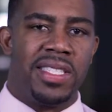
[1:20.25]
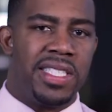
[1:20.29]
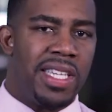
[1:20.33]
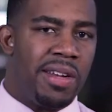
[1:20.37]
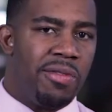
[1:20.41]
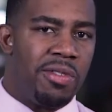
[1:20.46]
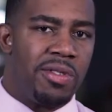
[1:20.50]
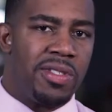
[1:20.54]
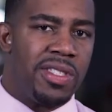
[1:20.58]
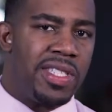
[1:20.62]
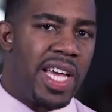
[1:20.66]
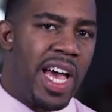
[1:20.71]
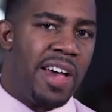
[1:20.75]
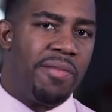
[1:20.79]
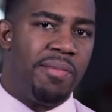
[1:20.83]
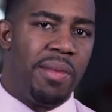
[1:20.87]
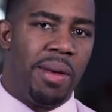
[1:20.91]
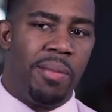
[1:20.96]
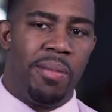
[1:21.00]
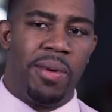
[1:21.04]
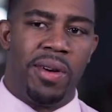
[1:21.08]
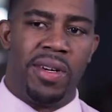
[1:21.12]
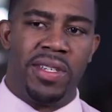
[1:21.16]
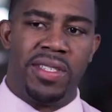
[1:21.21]
several staff
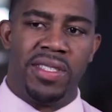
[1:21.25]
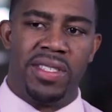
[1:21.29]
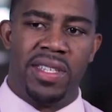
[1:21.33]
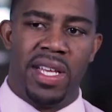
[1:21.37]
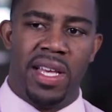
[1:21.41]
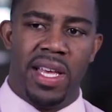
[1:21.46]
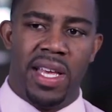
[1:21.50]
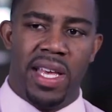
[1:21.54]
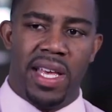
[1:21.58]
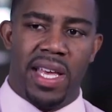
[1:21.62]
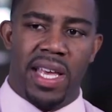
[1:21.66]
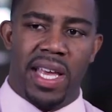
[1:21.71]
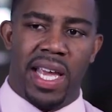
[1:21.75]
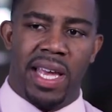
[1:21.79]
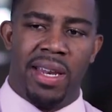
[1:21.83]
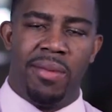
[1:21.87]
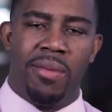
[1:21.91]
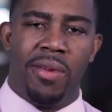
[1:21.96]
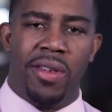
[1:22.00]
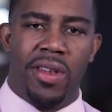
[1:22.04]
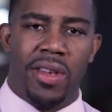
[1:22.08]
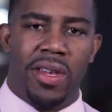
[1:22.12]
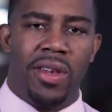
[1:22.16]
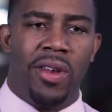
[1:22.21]
members.
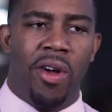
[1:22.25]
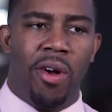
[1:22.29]
And